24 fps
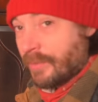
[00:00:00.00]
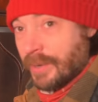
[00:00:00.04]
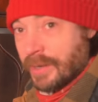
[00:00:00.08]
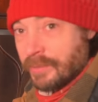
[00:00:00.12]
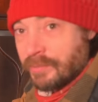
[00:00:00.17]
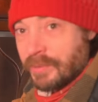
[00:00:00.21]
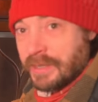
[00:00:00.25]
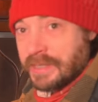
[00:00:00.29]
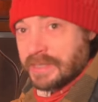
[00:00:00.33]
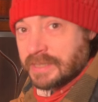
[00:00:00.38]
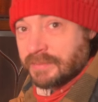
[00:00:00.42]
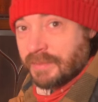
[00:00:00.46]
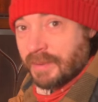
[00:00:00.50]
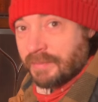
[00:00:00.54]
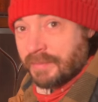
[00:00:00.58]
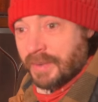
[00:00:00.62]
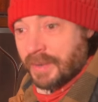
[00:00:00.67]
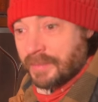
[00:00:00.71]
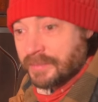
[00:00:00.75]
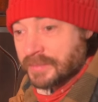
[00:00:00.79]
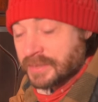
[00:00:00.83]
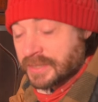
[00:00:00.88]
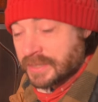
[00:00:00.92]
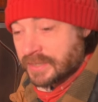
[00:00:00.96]
when I went to my
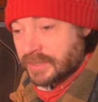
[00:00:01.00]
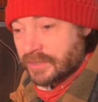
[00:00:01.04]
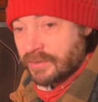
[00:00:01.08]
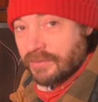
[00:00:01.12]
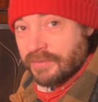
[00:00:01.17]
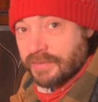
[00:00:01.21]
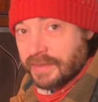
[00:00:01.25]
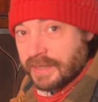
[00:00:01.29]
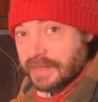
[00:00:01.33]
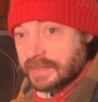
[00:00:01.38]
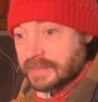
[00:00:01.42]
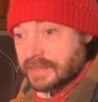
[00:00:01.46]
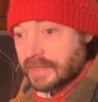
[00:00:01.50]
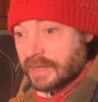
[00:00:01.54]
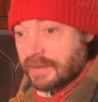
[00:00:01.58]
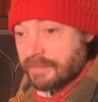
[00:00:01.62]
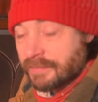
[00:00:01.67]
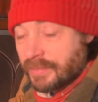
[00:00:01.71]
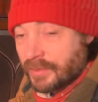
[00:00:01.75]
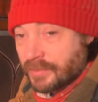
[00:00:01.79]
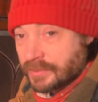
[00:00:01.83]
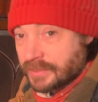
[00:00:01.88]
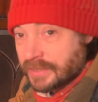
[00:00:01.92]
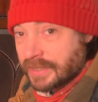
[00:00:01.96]
mum's to do things
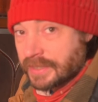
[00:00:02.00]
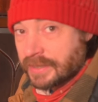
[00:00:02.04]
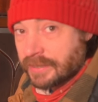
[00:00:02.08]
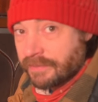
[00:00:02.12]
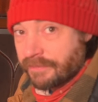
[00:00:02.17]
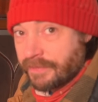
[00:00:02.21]
like boxing in the